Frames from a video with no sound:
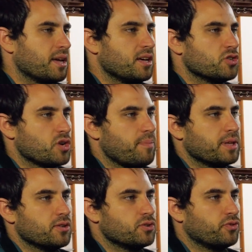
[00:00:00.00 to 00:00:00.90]
it and
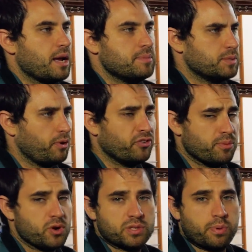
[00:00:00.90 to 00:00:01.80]
dropping those frames, but for the
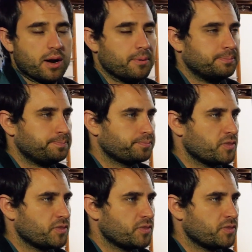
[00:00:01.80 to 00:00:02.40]
most part,